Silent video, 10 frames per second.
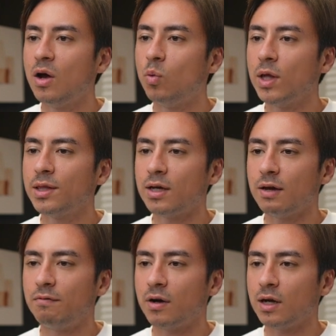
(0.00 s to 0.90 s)
One thing I
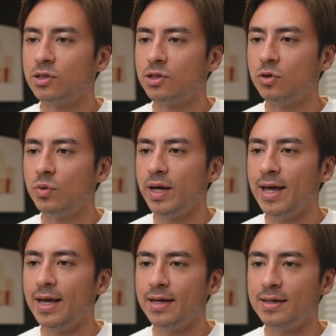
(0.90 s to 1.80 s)
forgot to do
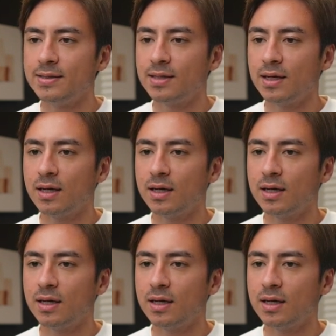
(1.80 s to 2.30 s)
is